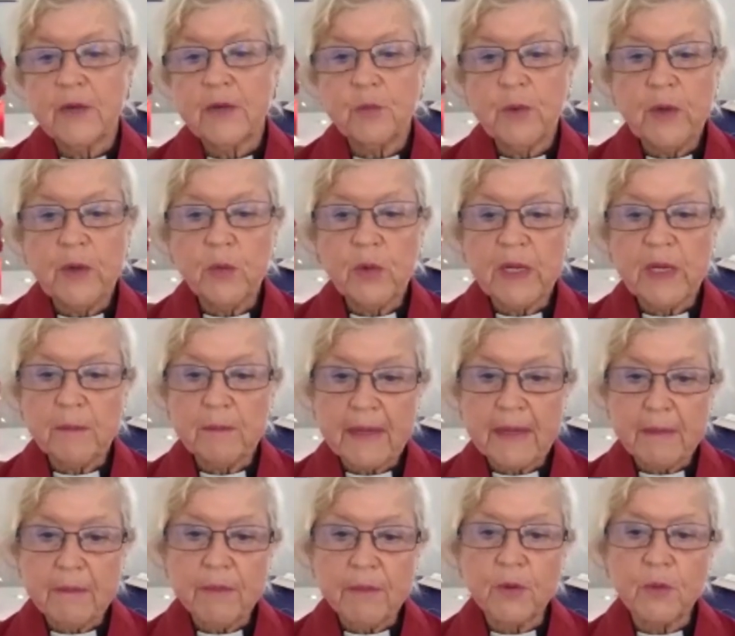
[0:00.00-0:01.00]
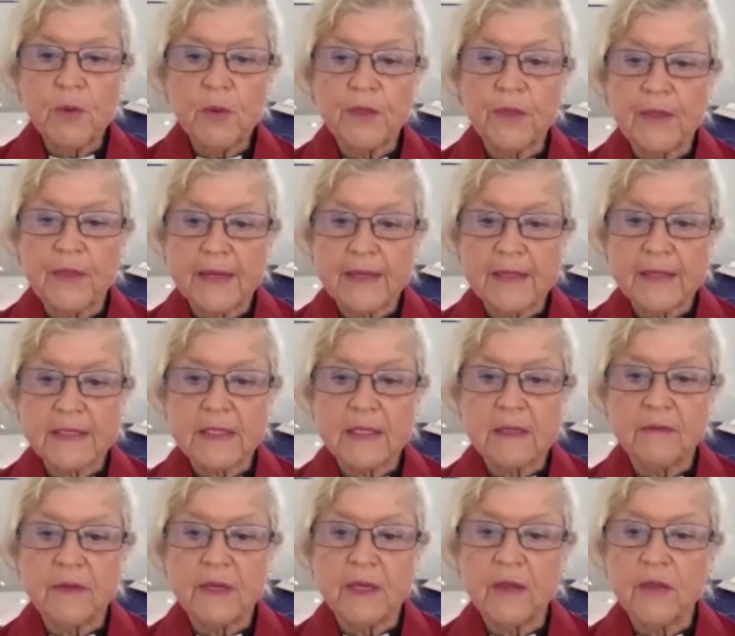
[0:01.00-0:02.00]
And we remember with
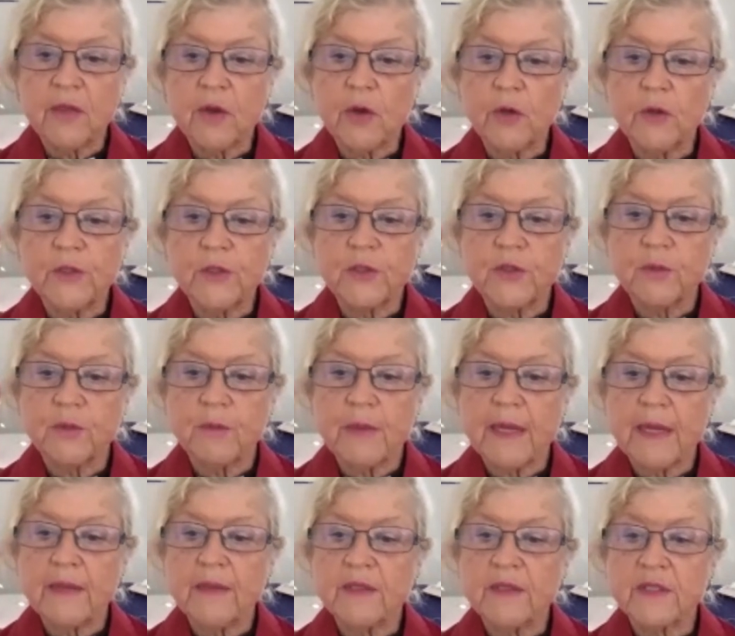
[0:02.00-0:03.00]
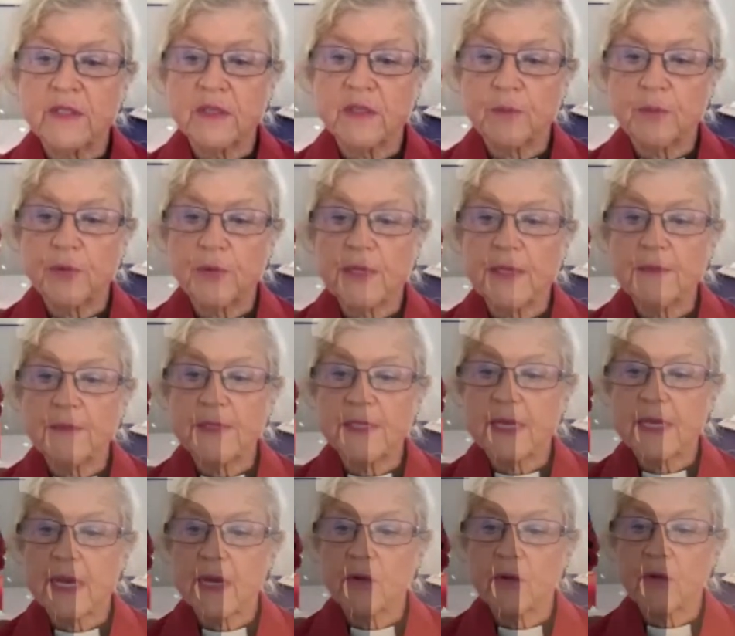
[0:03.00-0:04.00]
thanksgiving those who made the supreme
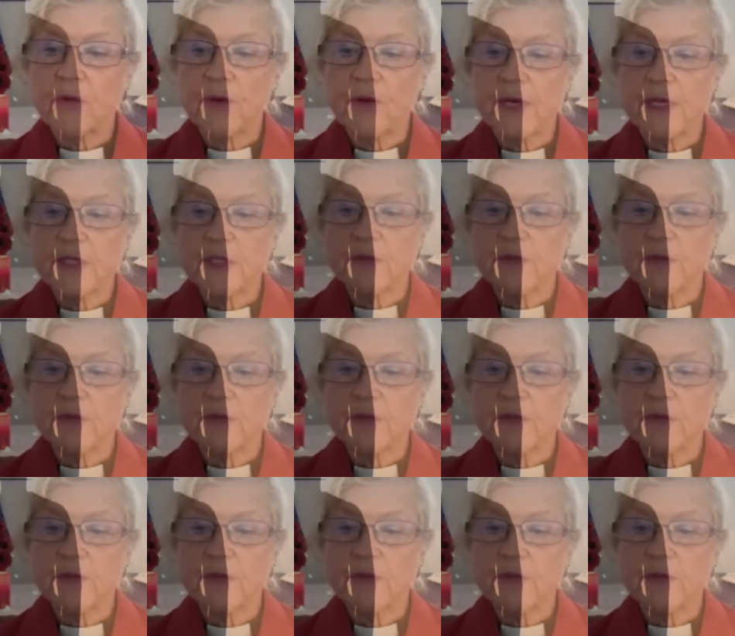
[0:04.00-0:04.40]
sacrifice